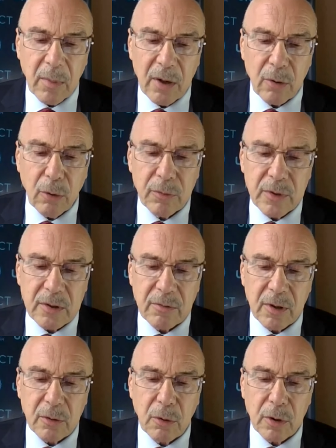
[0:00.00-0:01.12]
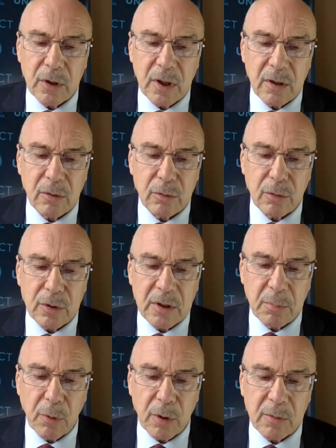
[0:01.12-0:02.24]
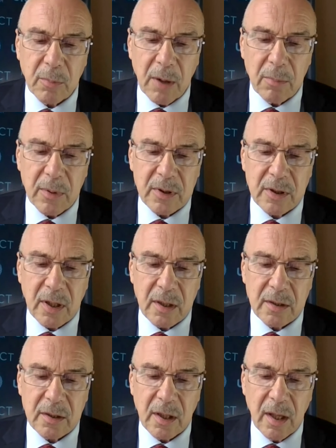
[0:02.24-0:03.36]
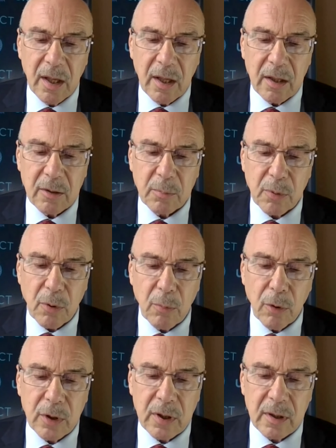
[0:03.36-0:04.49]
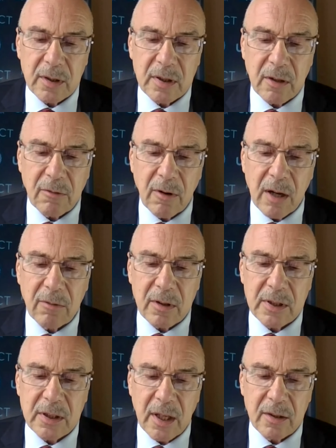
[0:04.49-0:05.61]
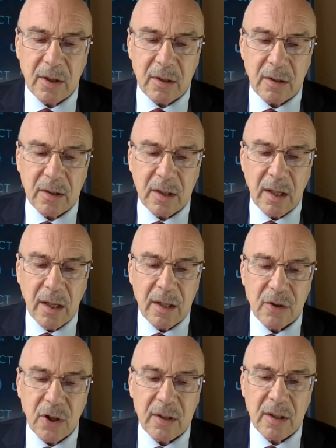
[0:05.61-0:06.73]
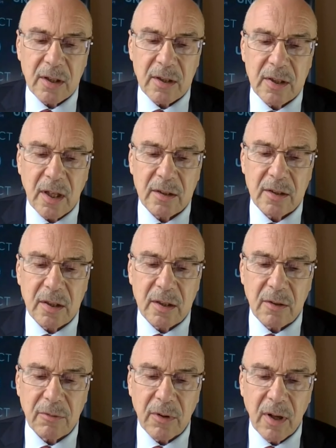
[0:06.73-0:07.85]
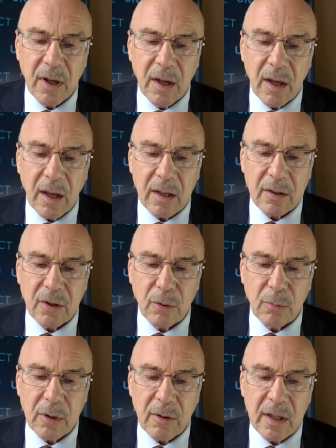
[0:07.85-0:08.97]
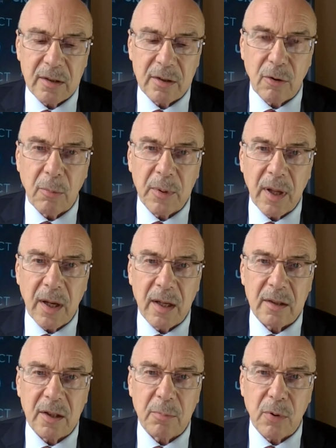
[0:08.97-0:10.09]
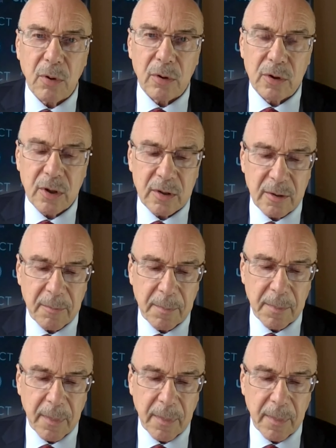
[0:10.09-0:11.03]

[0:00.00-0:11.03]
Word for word: My office will continue to support member states in promoting survivor-centered, gender-sensitive, and human rights-compliant approaches.